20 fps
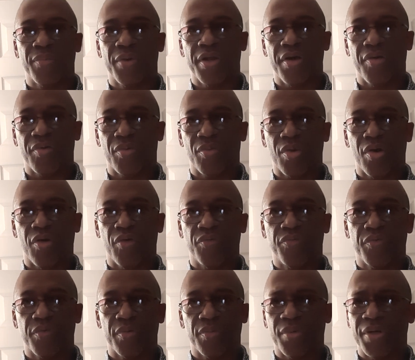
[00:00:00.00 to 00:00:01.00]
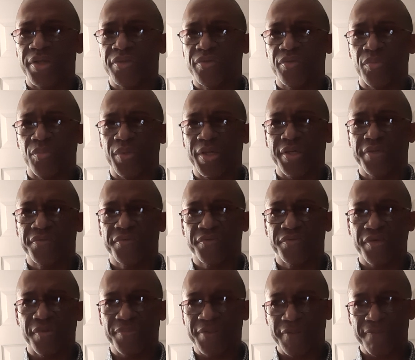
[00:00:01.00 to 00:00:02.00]
went on a roll for, 2 weeks or
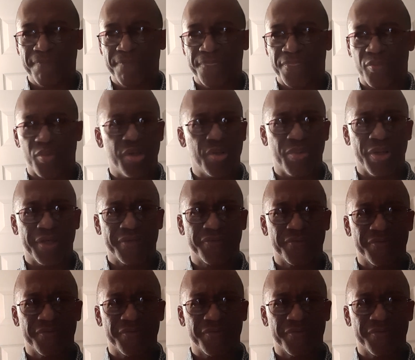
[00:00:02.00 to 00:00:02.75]
something? 3 weeks